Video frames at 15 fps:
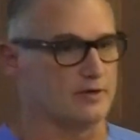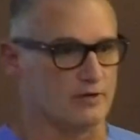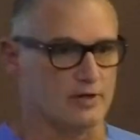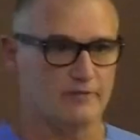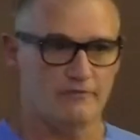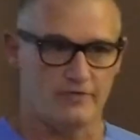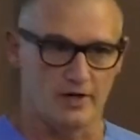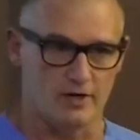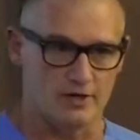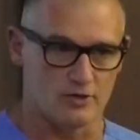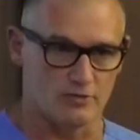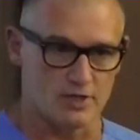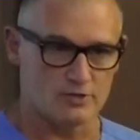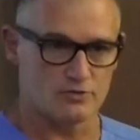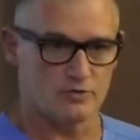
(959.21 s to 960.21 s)
they're in
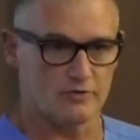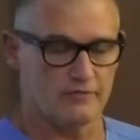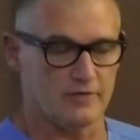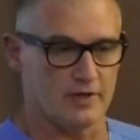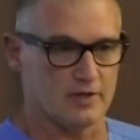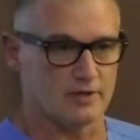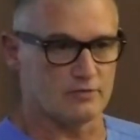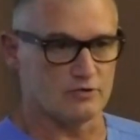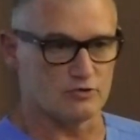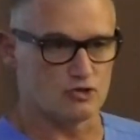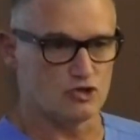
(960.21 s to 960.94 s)
failure, respiratory failure, they're